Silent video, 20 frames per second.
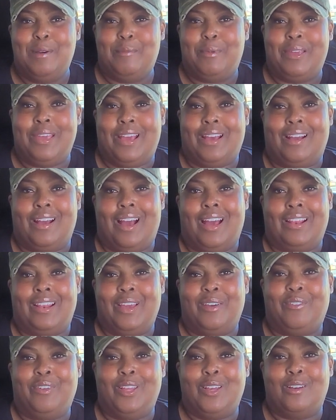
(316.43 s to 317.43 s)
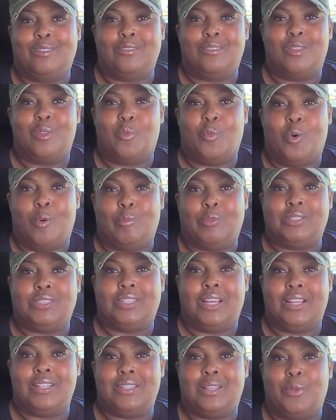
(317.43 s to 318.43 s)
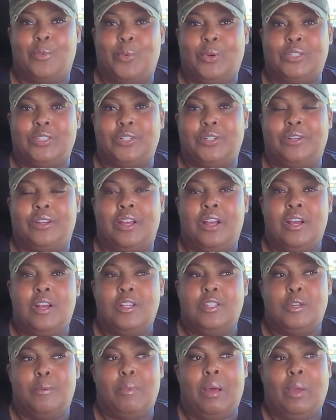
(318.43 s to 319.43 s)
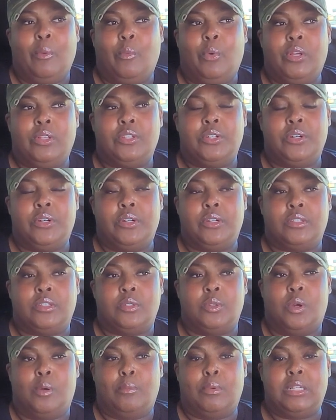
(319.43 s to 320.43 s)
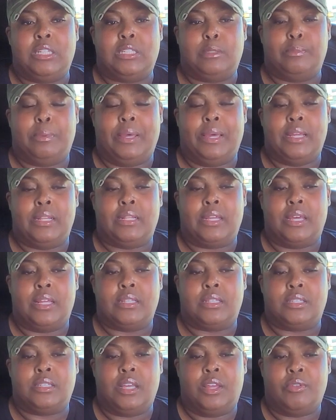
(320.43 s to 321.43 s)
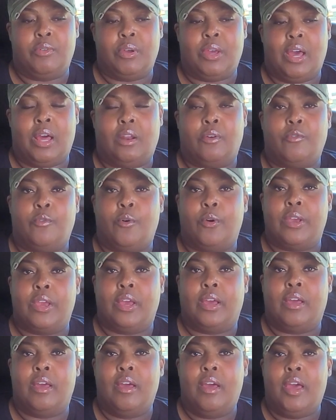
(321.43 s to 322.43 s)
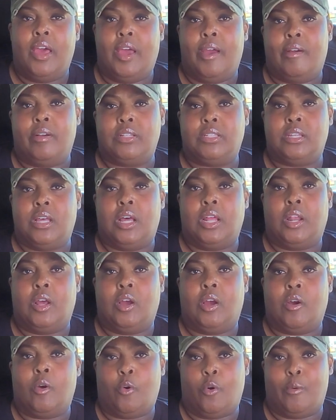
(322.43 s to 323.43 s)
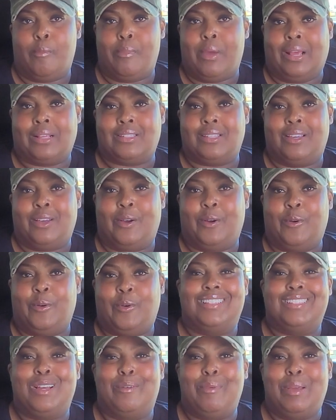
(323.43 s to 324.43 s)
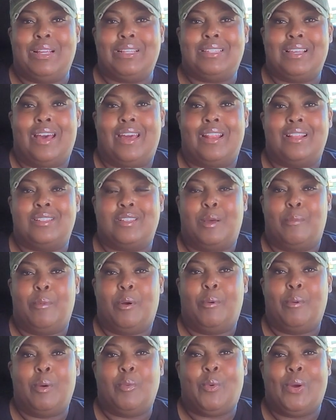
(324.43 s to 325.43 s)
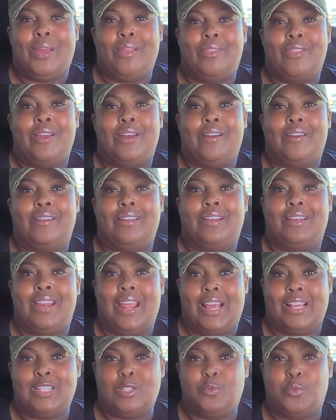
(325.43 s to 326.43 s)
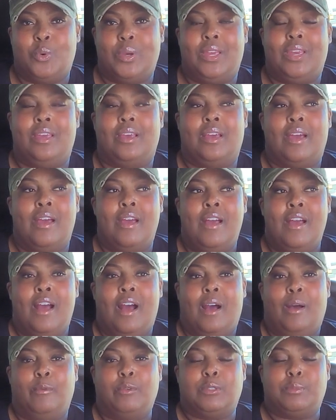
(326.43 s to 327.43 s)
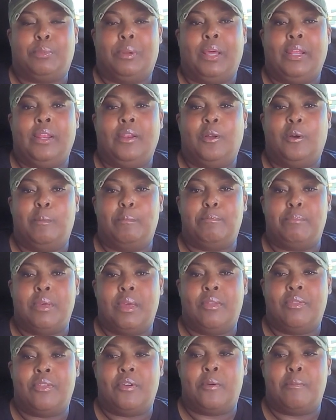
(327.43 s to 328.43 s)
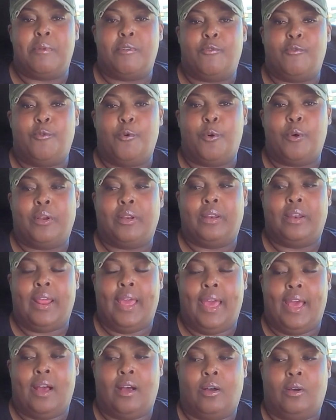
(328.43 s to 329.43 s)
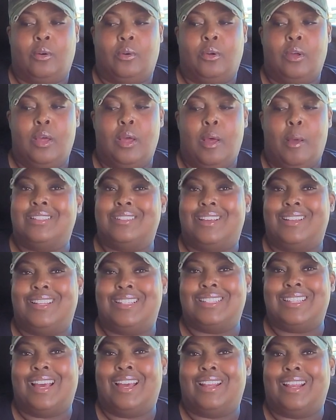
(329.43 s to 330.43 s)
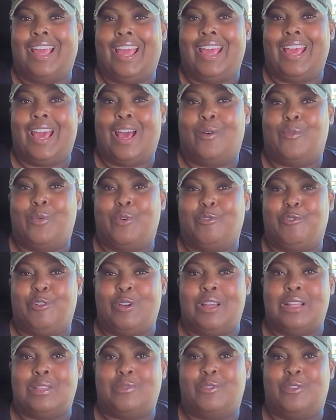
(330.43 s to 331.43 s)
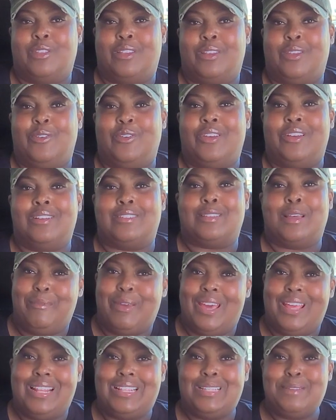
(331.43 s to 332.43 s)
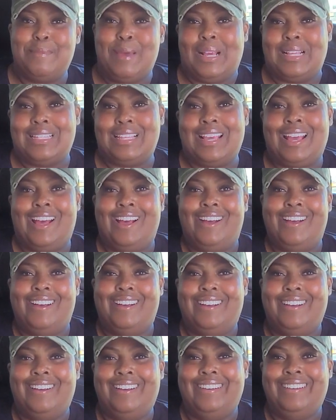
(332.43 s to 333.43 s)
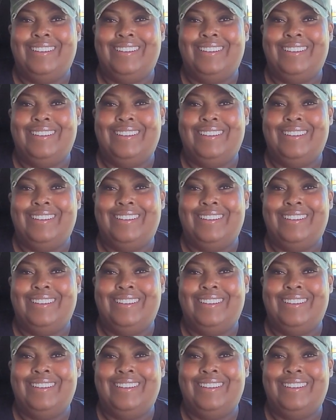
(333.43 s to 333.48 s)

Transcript: But yeah, I definitely go to the warmer states in the winter. So my winter is normally spent in Southern California, Arizona, or Mexico. So I'm excited. So I'm on my way there next week. I was planning on being there before now, so I decided to hang out with friends for the New Year's. Headed to Mexico.